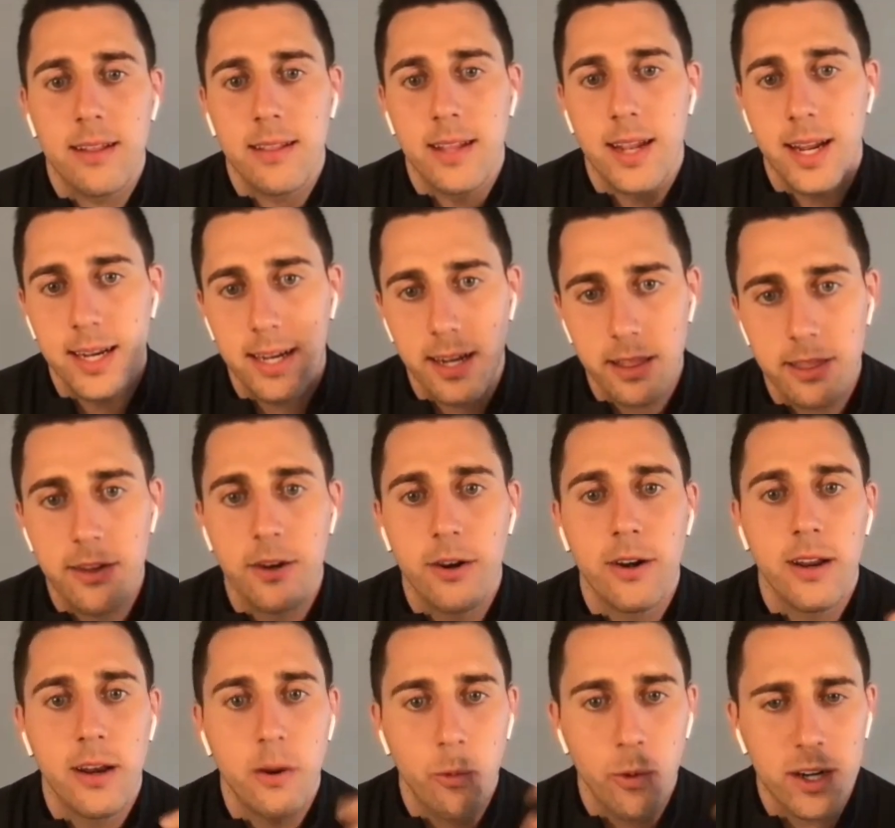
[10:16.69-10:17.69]
And then I did a
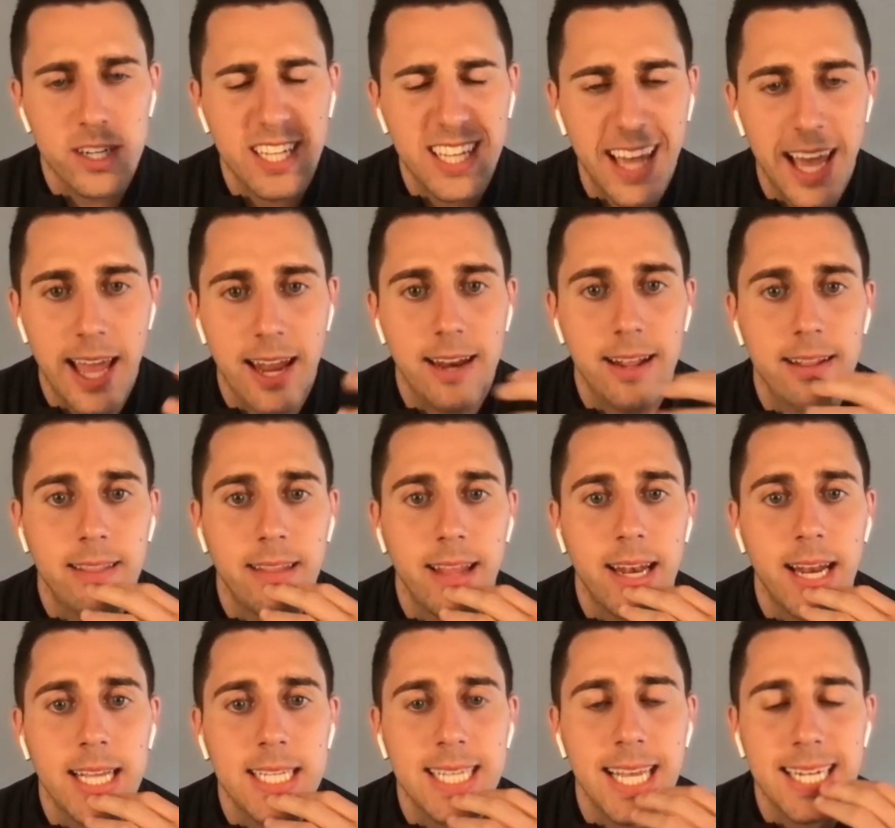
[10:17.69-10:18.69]
third and it worked again. And
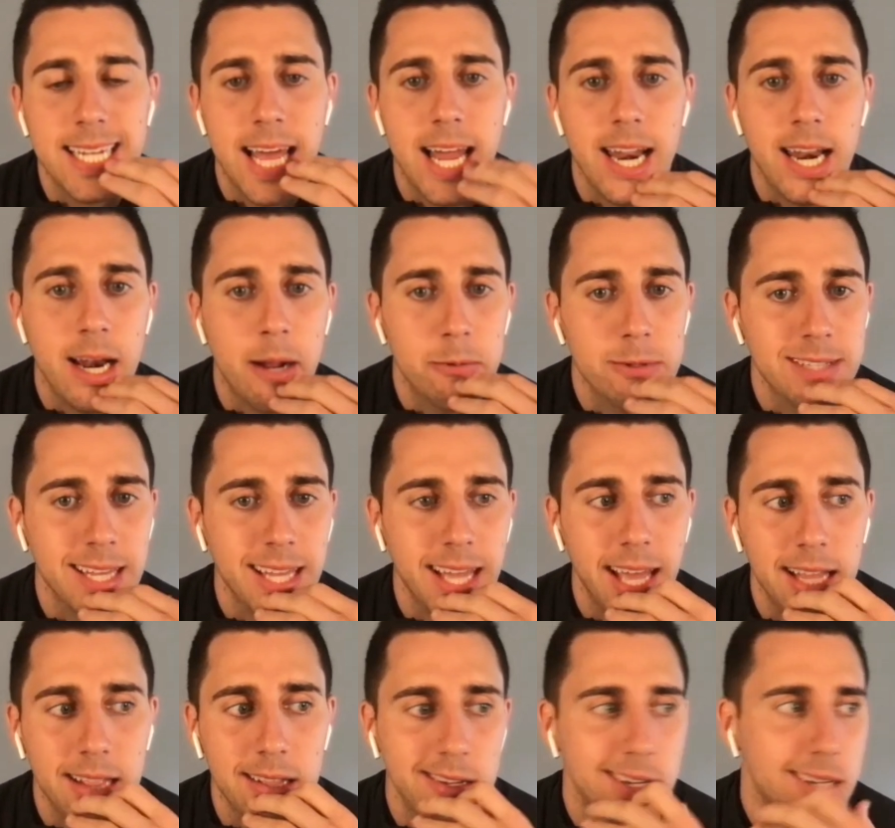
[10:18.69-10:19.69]
then I sat down and I was like,
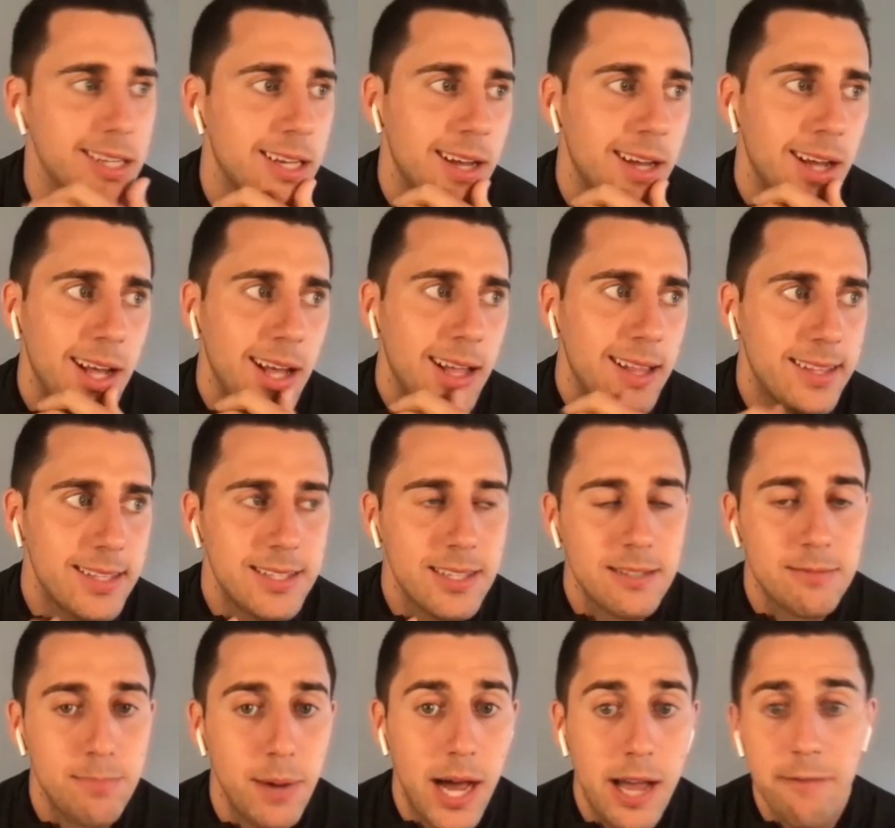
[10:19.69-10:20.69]
hey, look, this
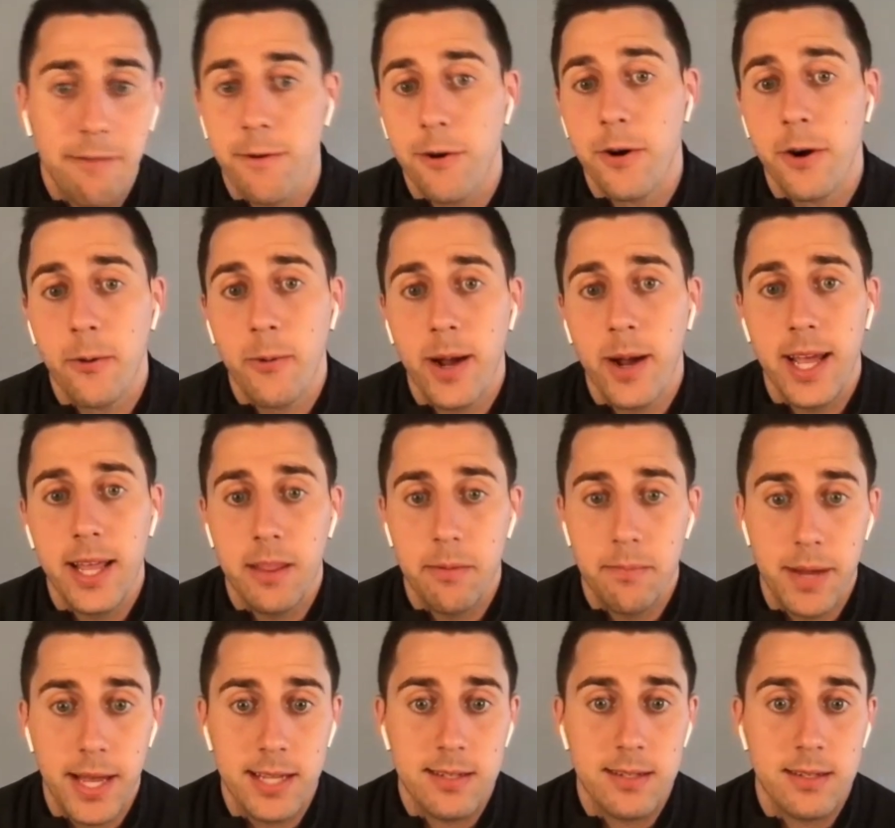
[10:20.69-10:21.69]
is by far and away the
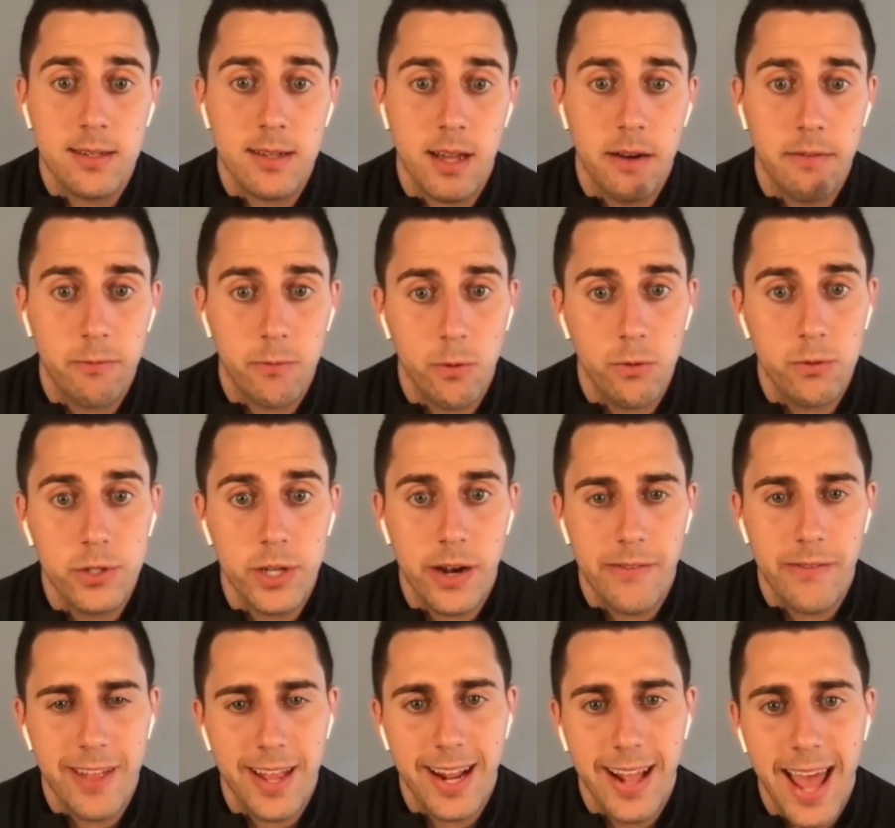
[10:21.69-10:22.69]
best kind of growth
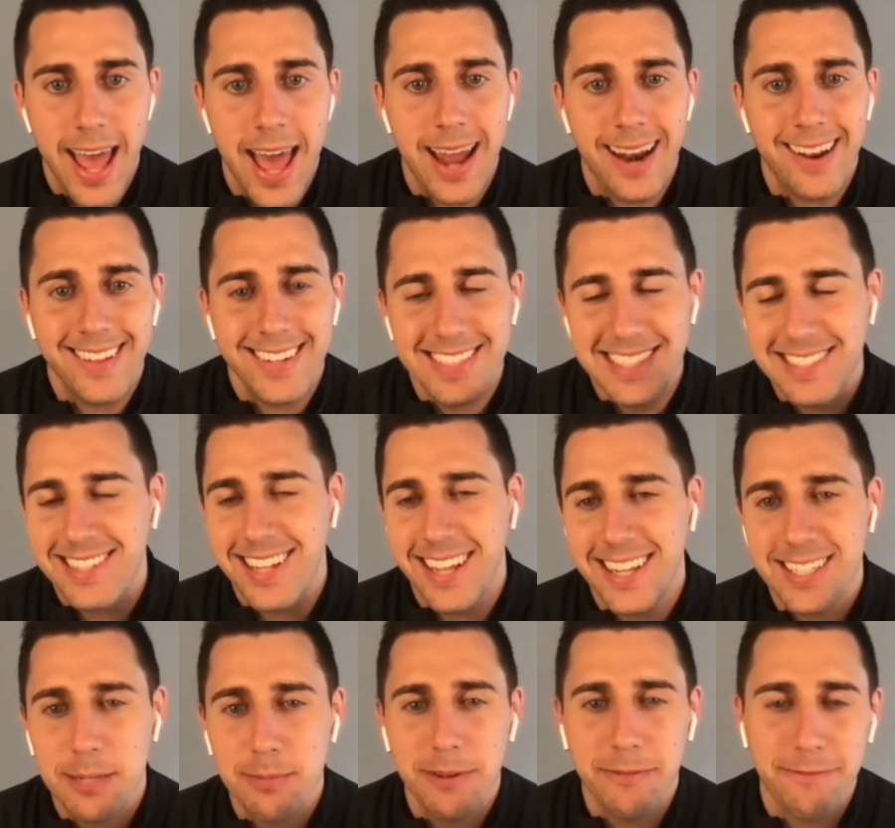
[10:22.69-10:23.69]
channel that I had. And,
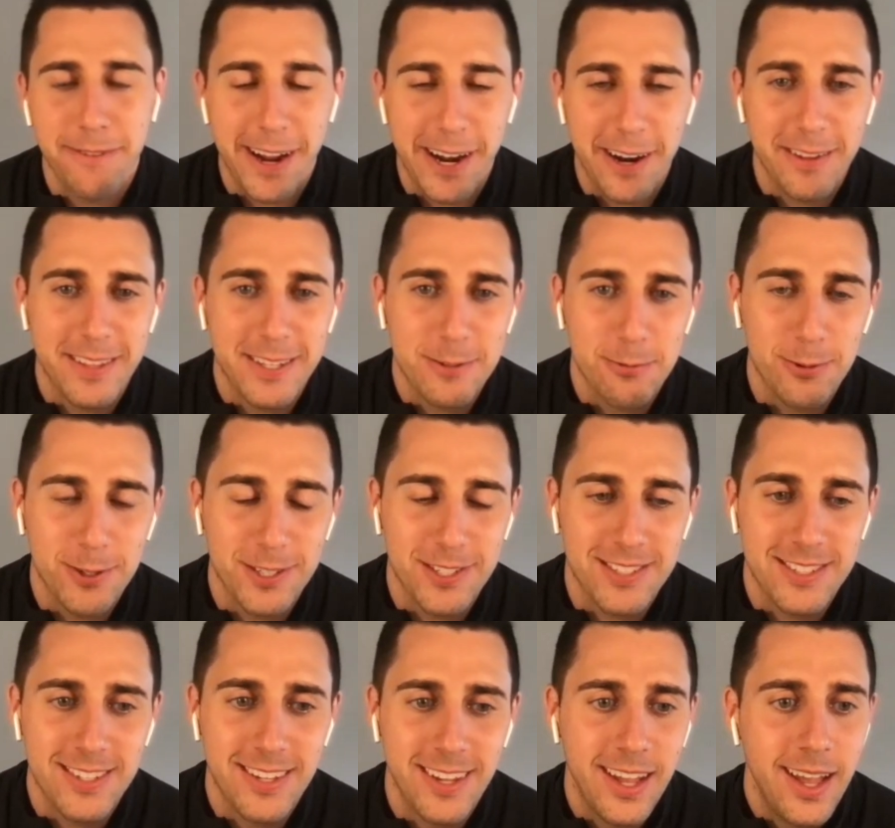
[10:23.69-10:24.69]
and to be fair, this
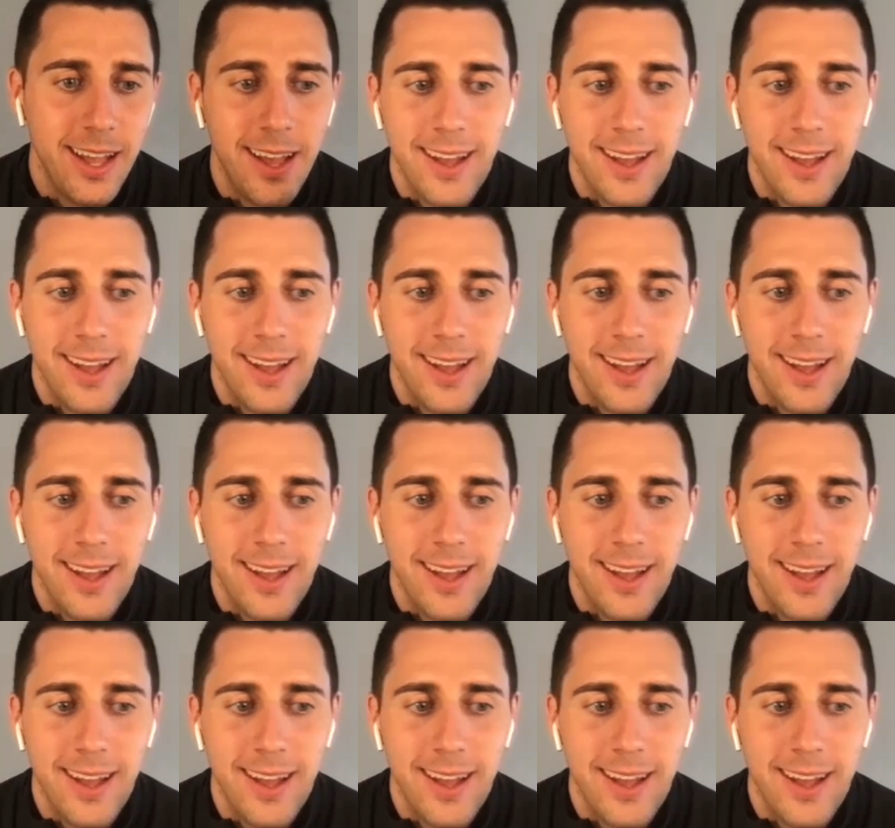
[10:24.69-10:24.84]
was,